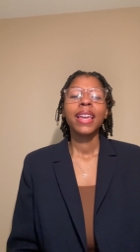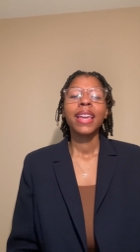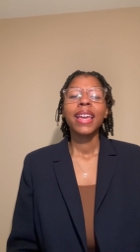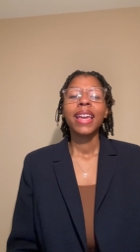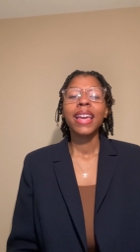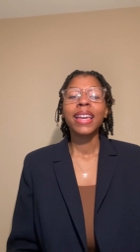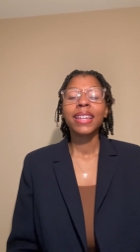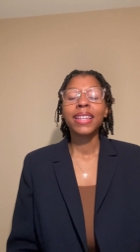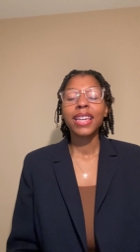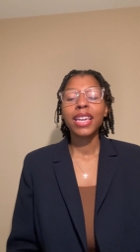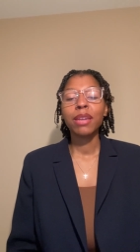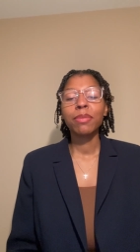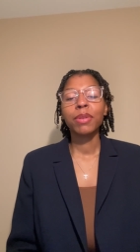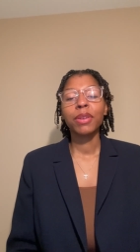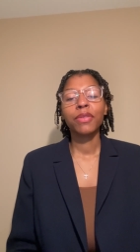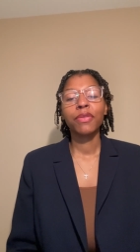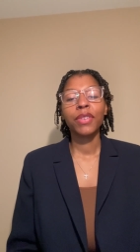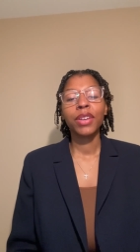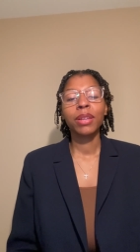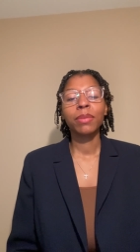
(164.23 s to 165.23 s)
and keeping
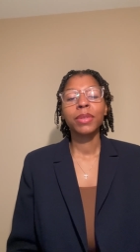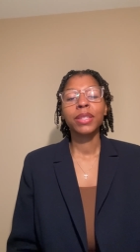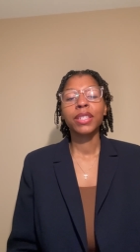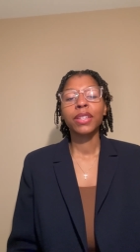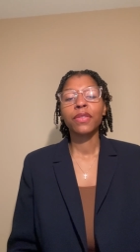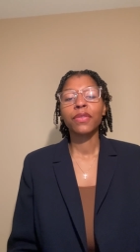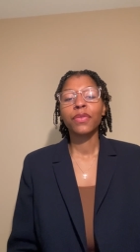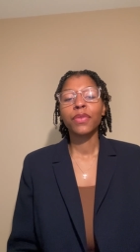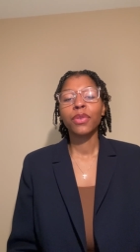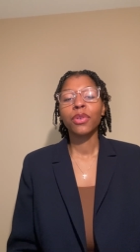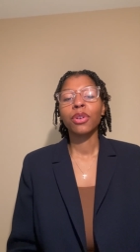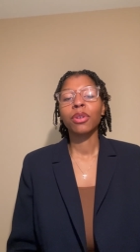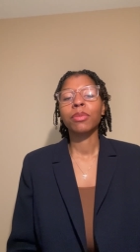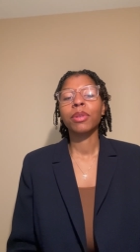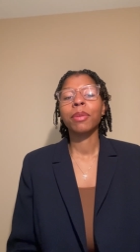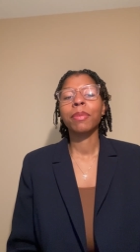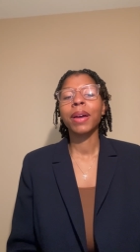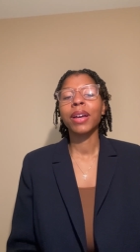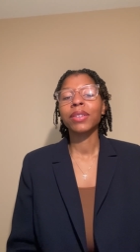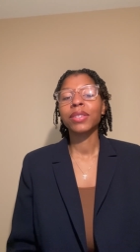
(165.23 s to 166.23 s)
families informed
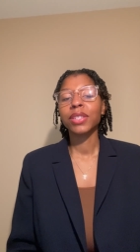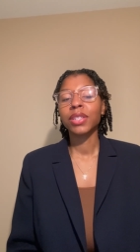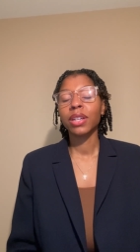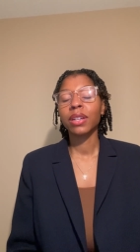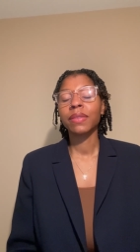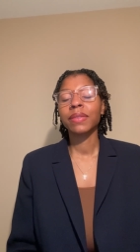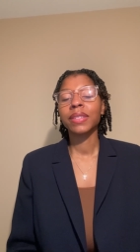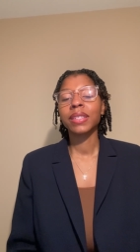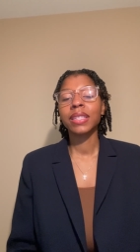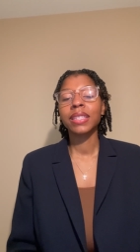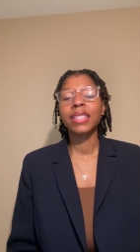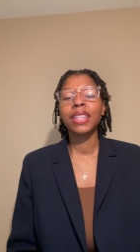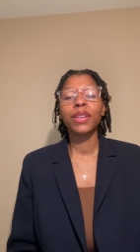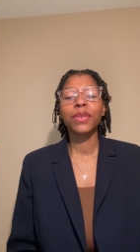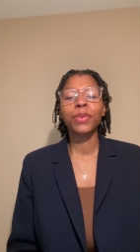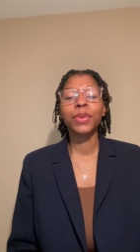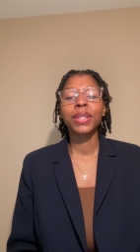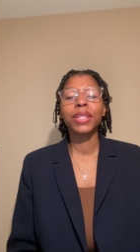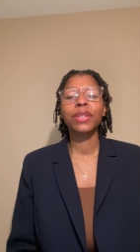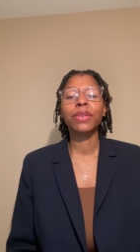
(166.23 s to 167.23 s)
about services and
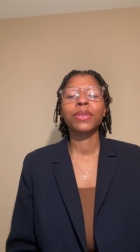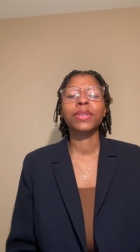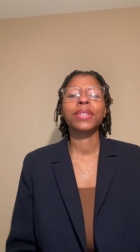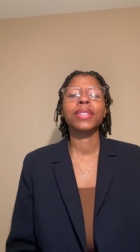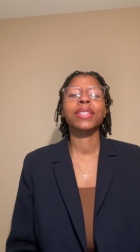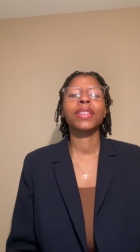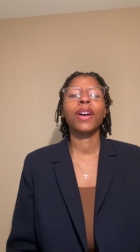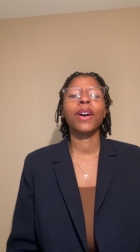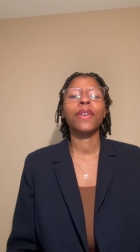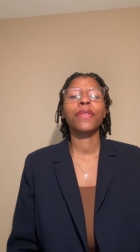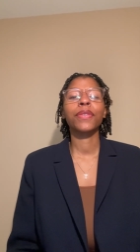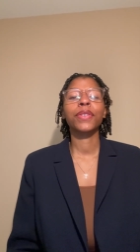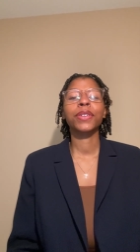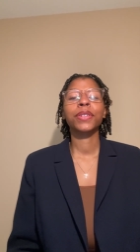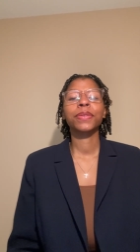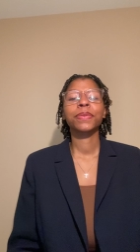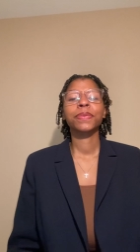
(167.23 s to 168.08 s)
resources offered.